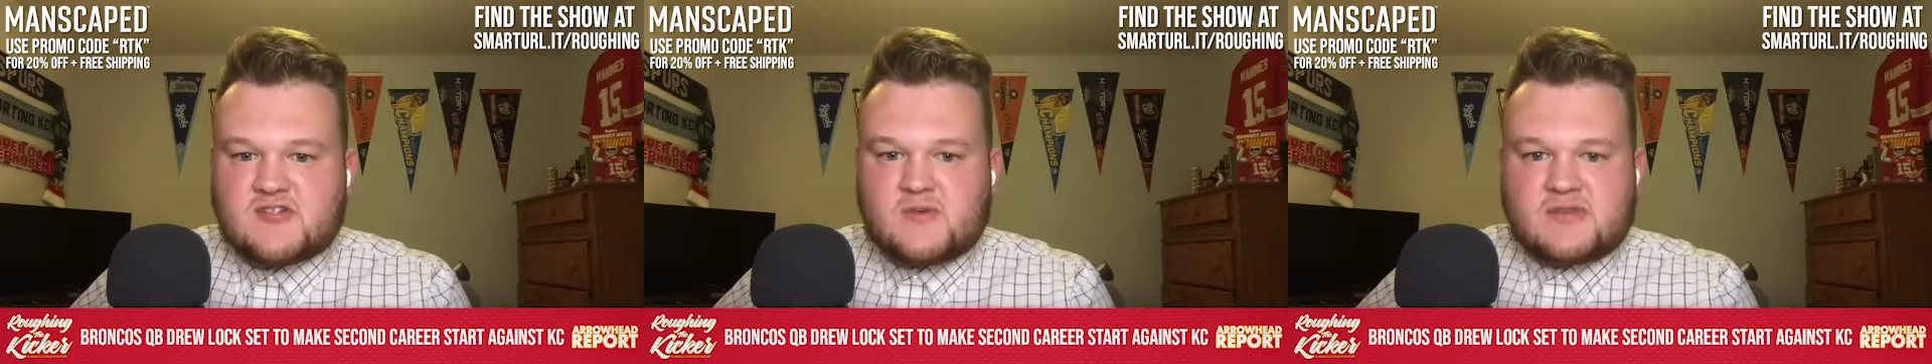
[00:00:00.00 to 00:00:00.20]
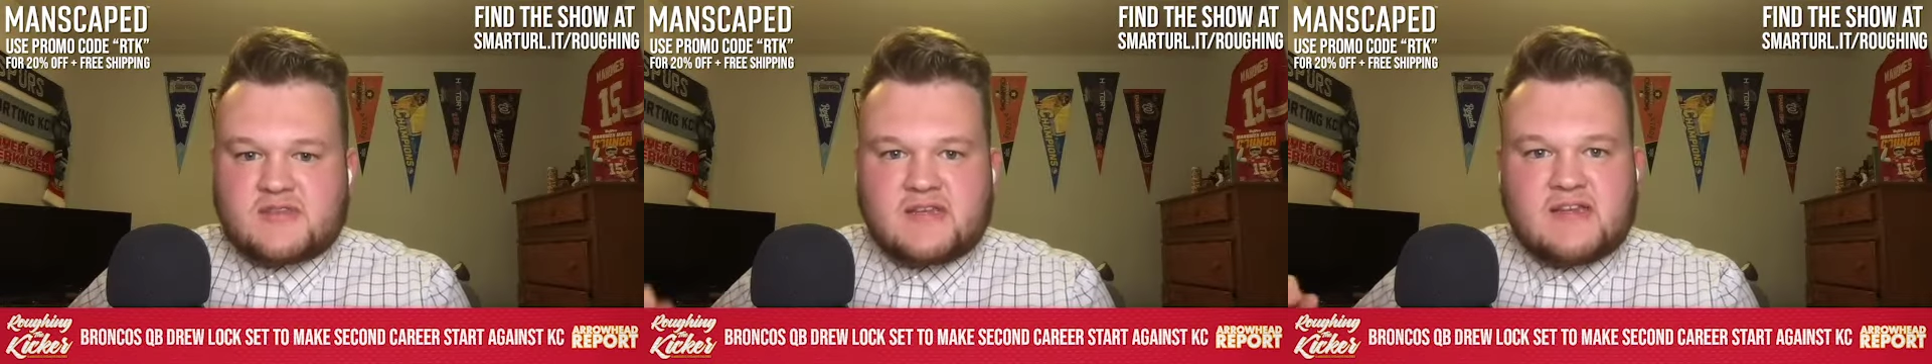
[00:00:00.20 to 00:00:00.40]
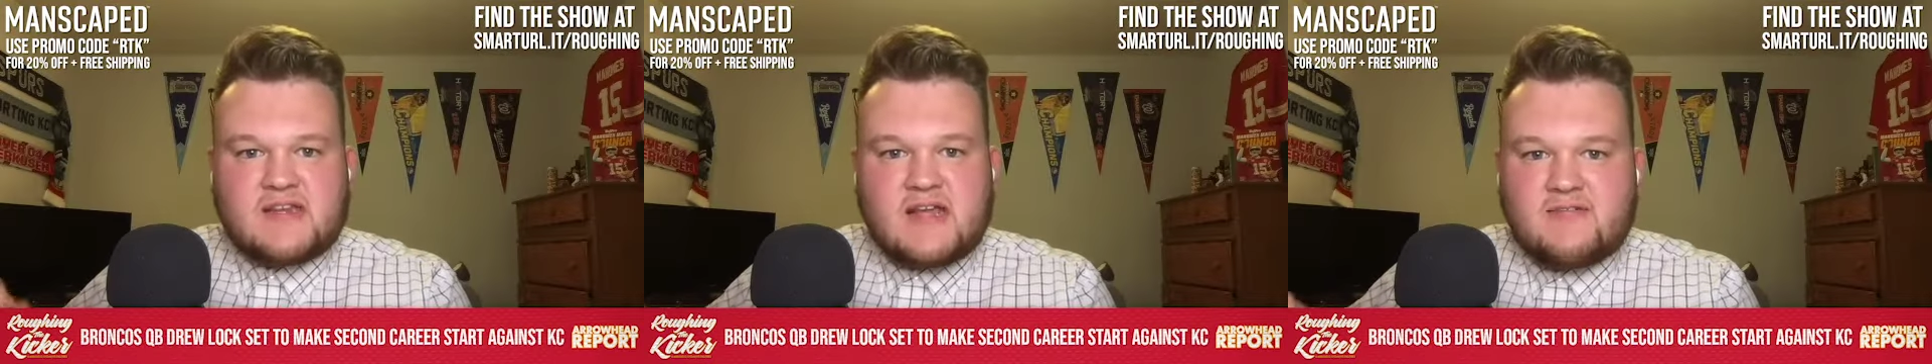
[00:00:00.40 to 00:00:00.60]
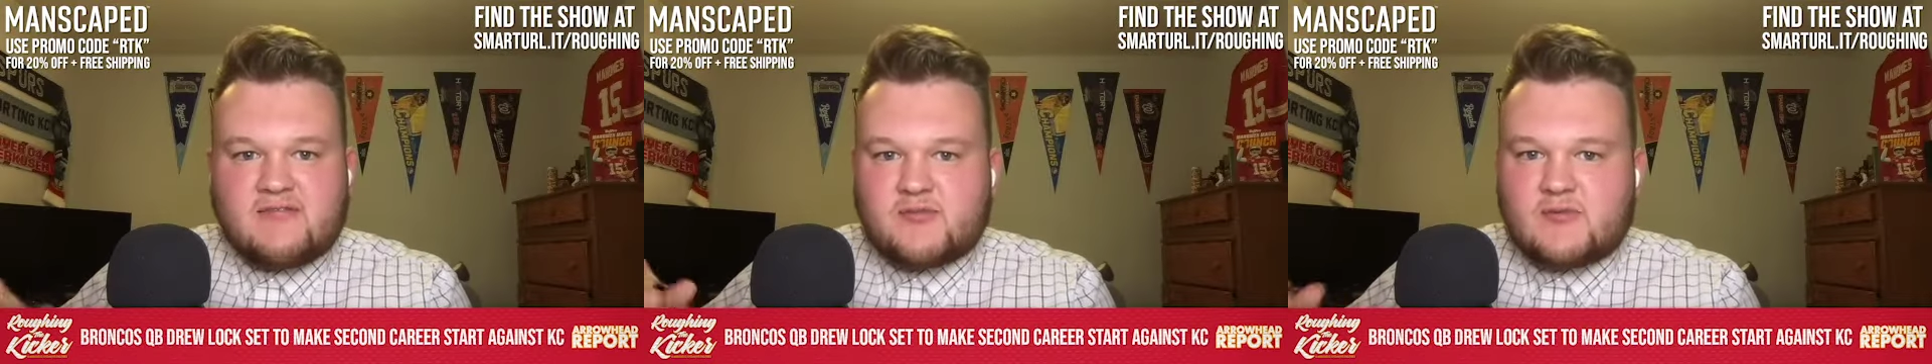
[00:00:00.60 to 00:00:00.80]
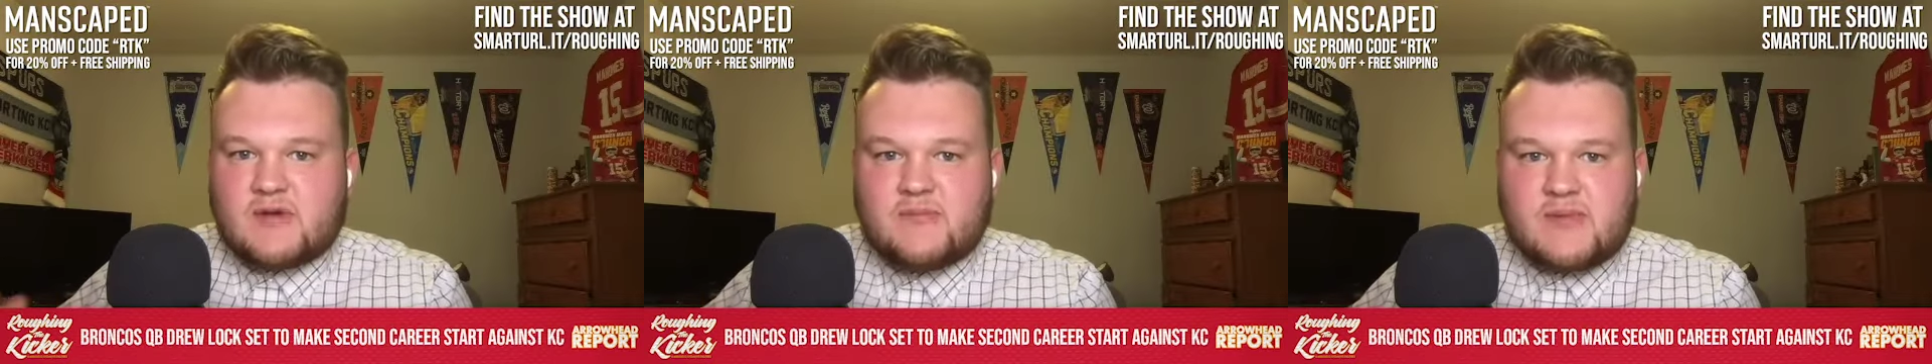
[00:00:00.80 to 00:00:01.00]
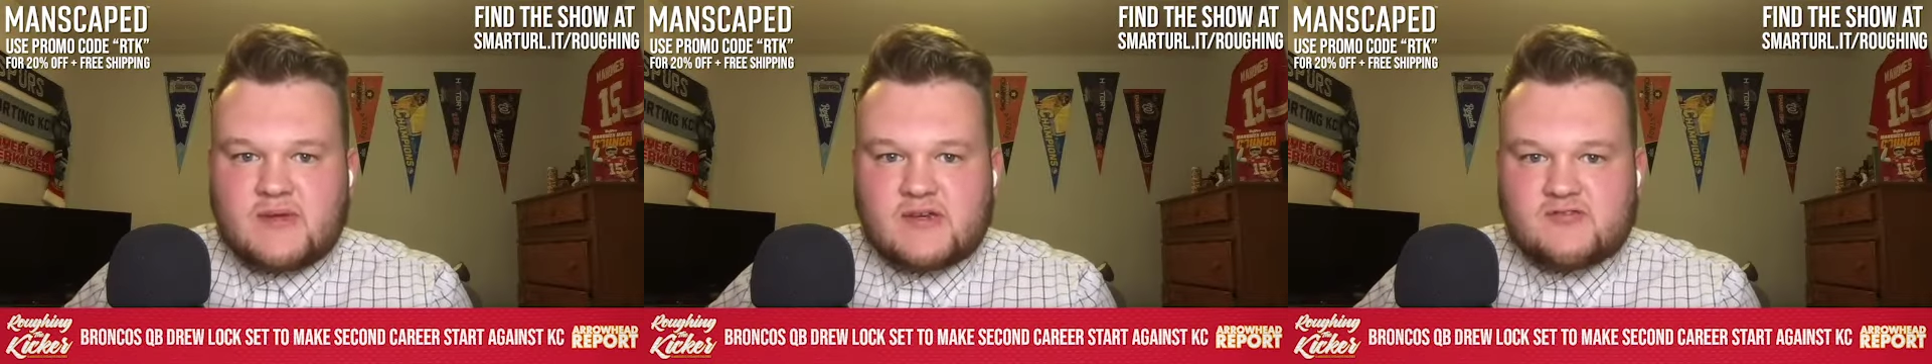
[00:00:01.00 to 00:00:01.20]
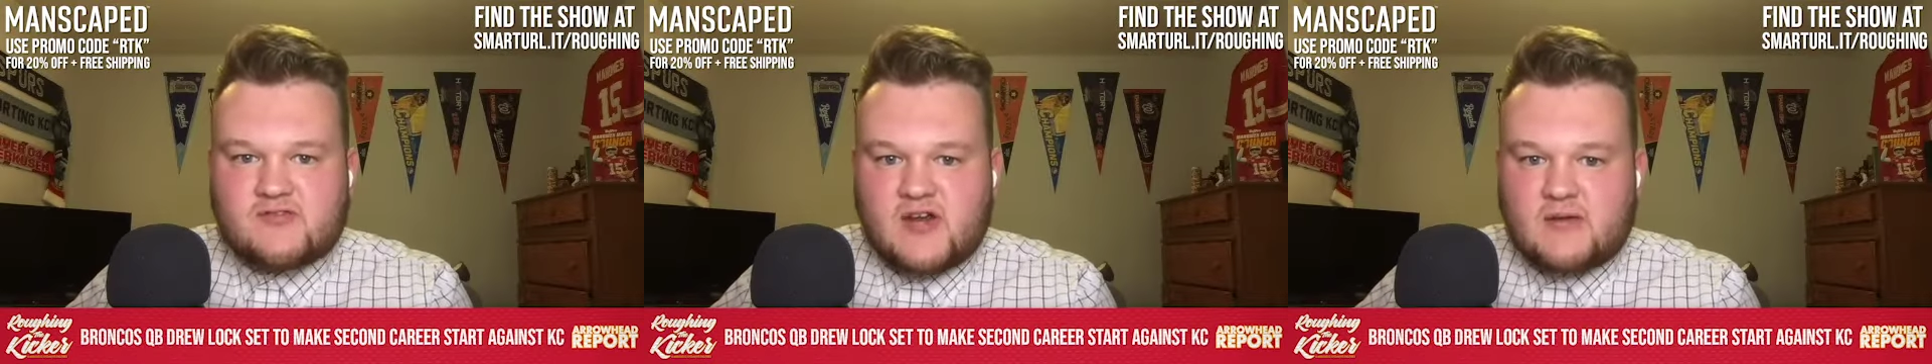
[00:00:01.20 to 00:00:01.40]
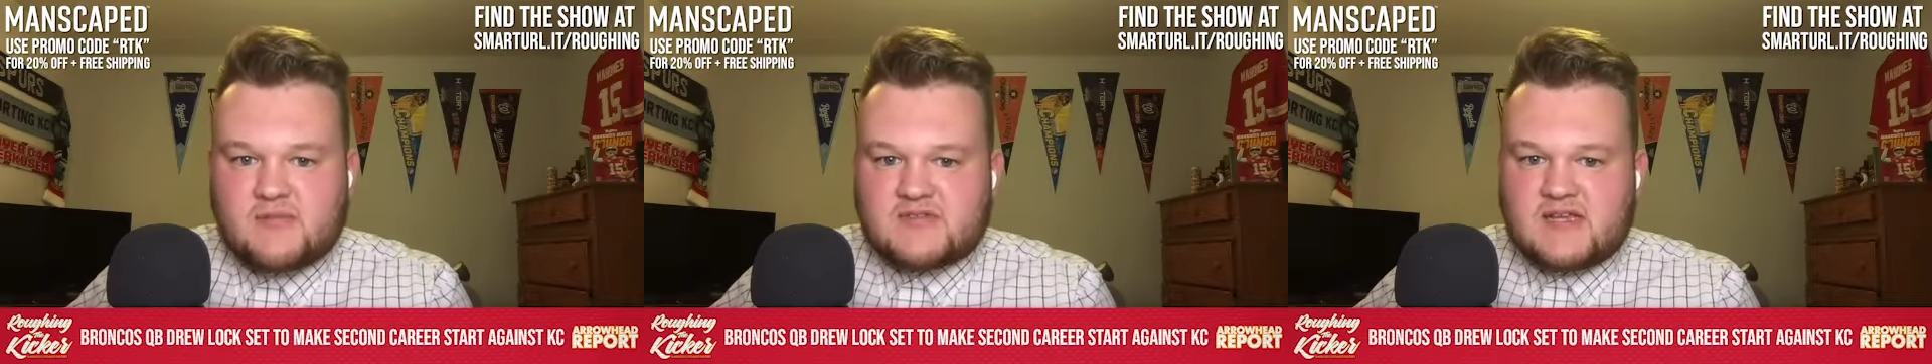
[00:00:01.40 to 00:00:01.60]
but they did have three big
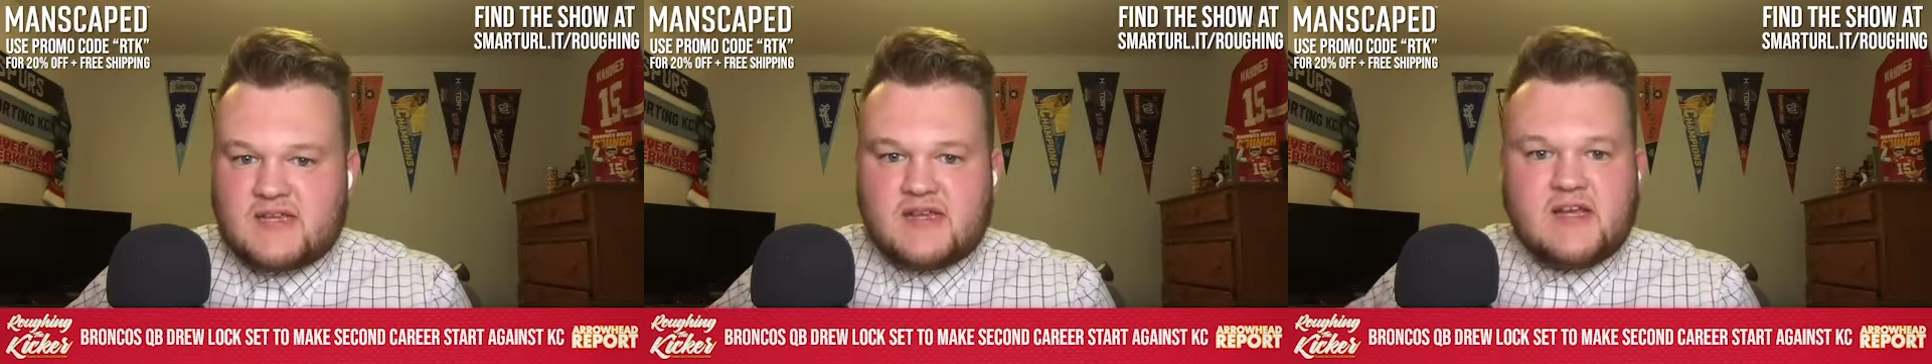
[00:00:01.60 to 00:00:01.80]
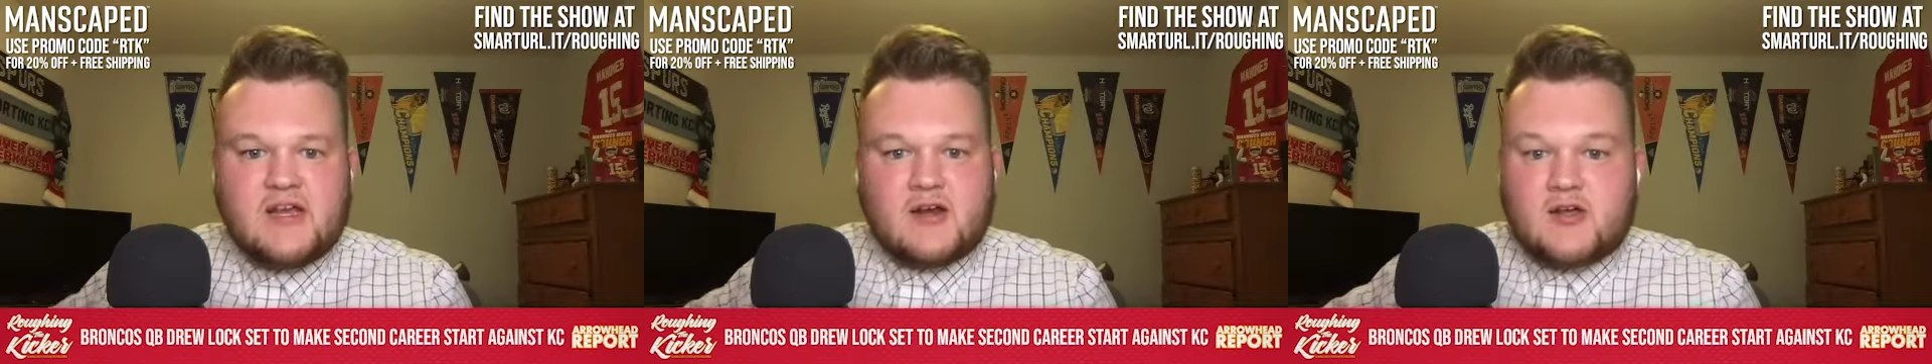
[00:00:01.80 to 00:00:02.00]
drops that